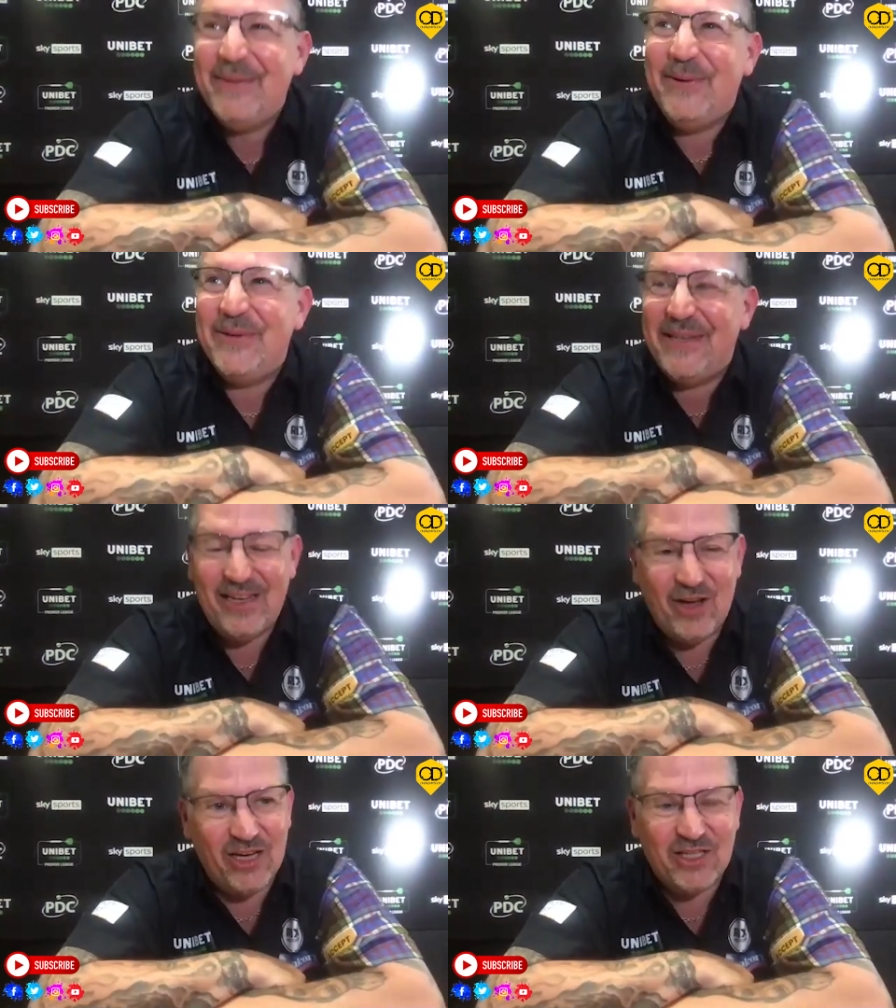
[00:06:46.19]
We'll see.
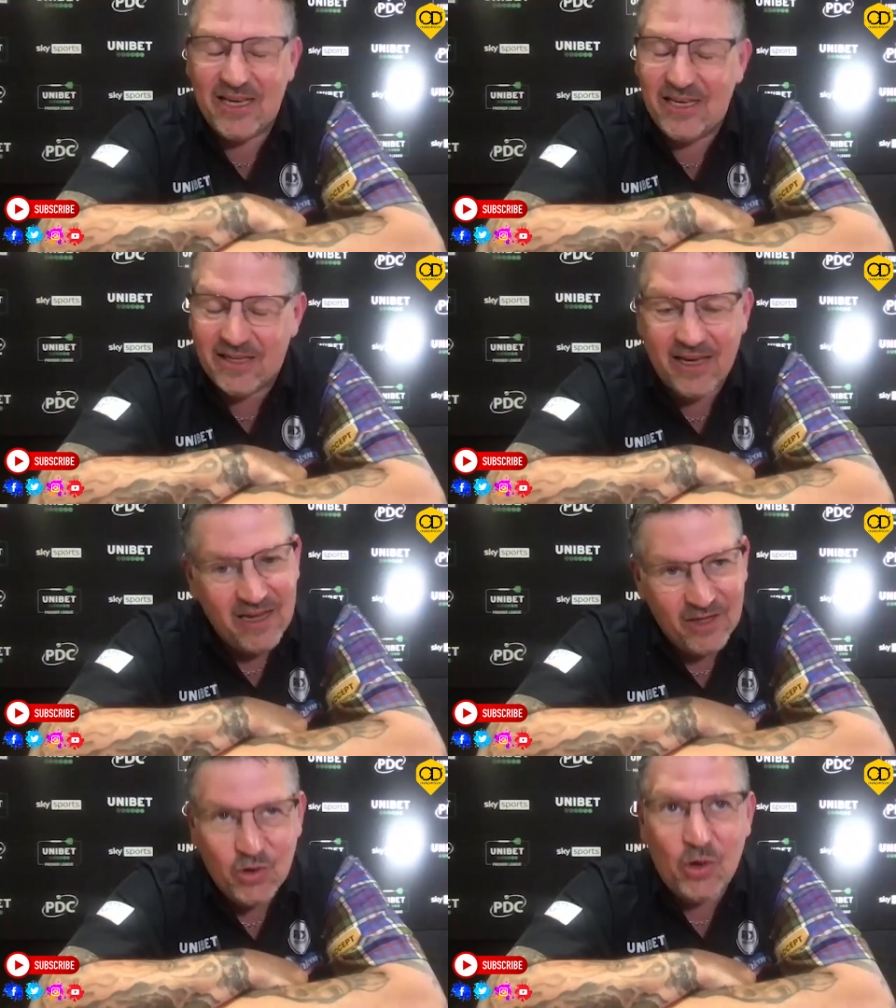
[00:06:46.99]
No,
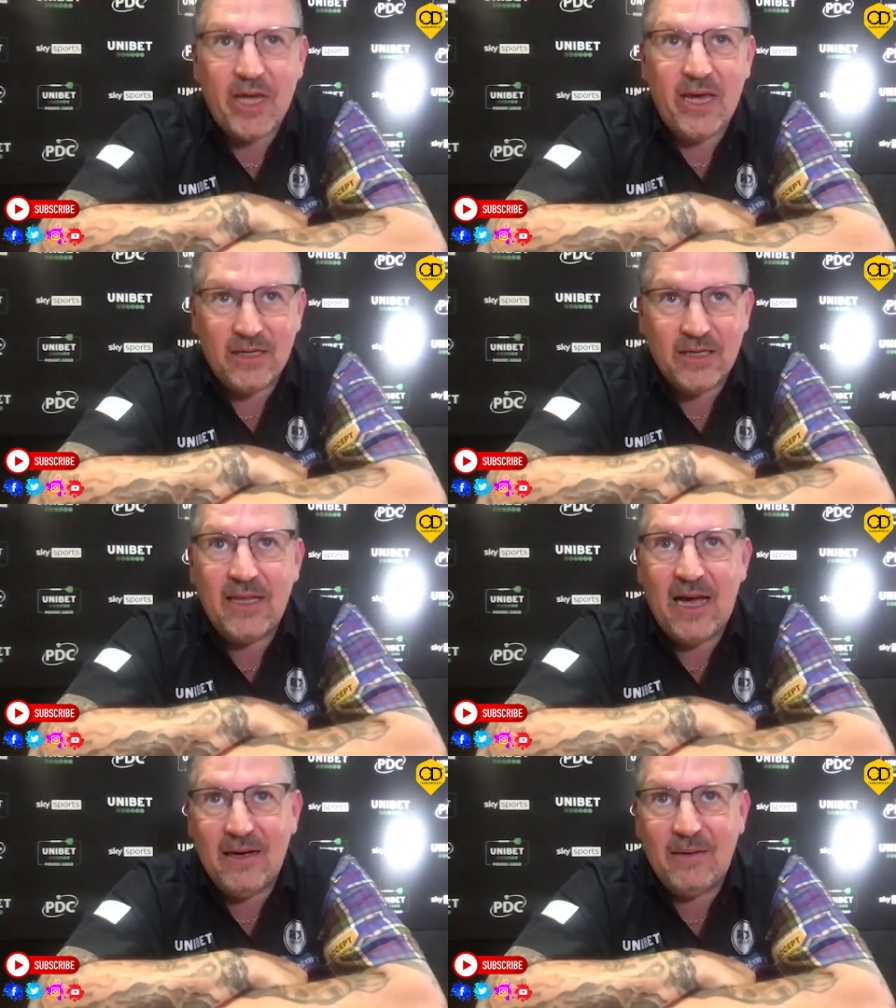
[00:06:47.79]
Johnny is in
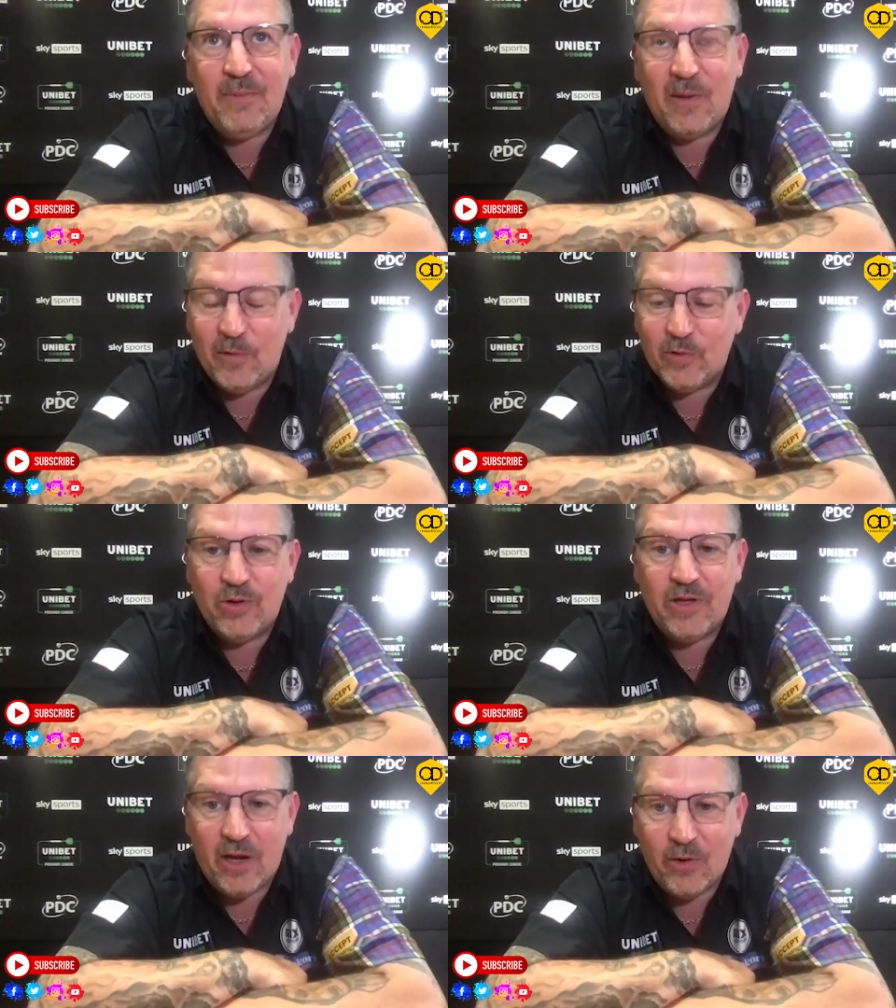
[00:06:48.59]
that purple
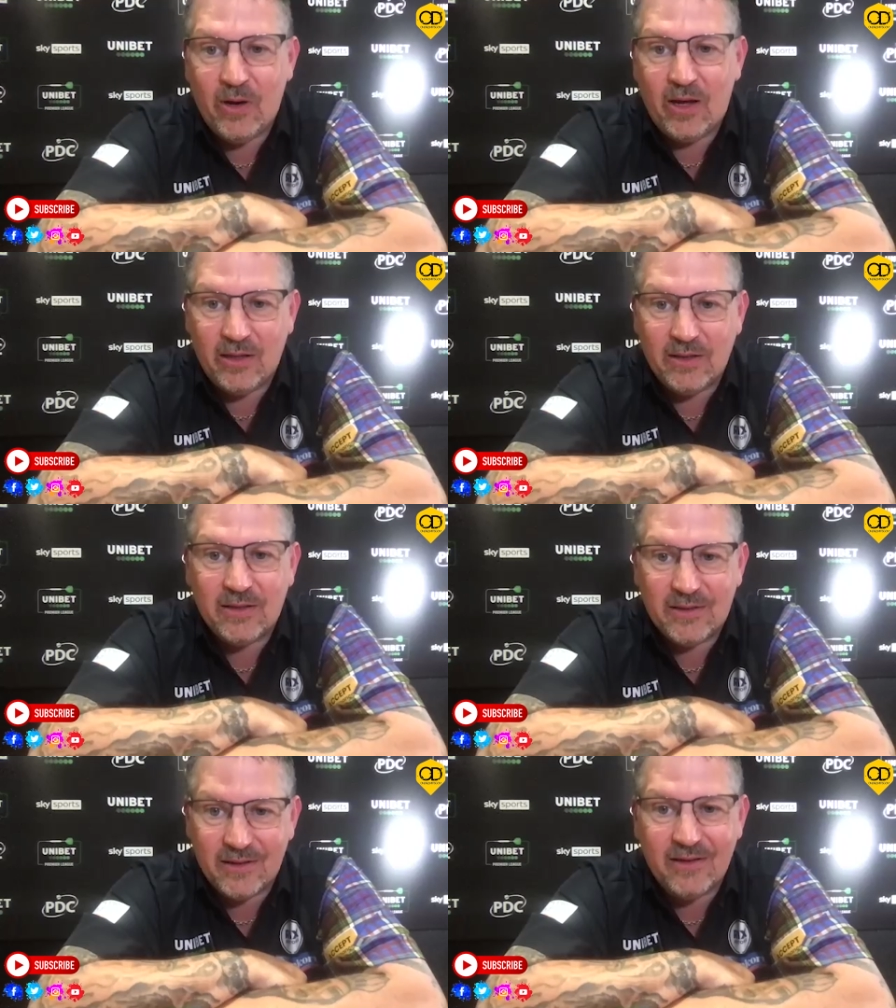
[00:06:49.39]
zone now, and
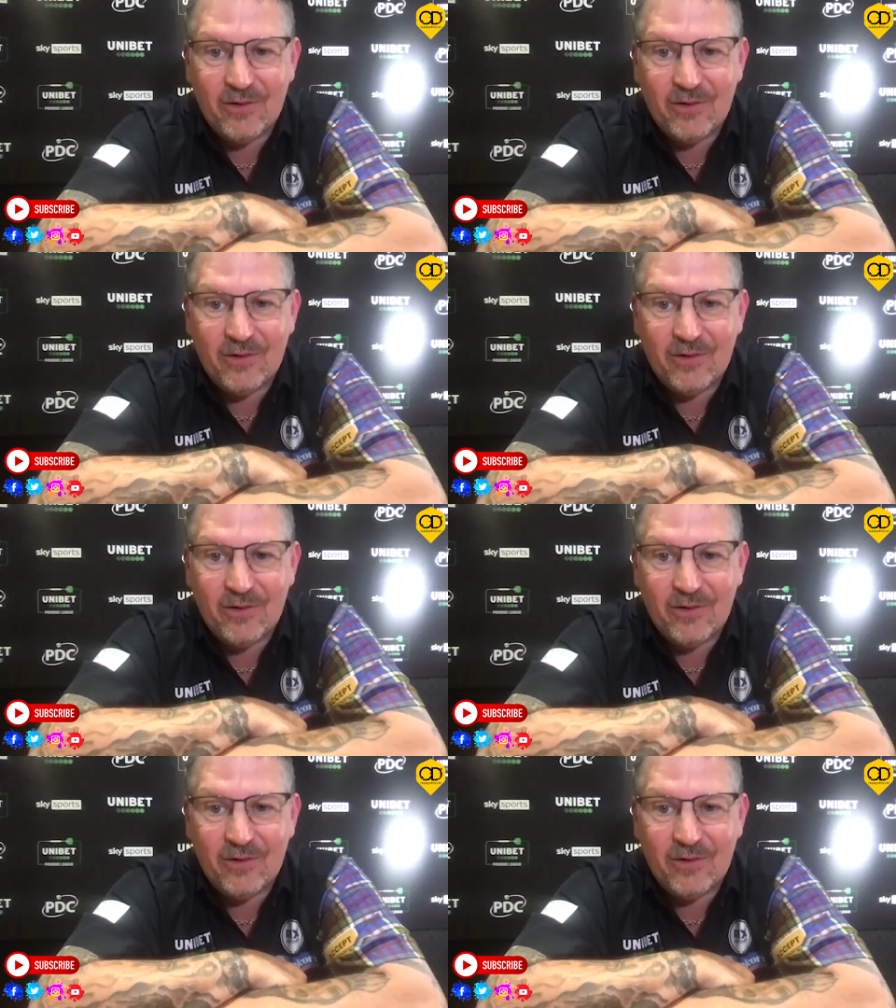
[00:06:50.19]
he's...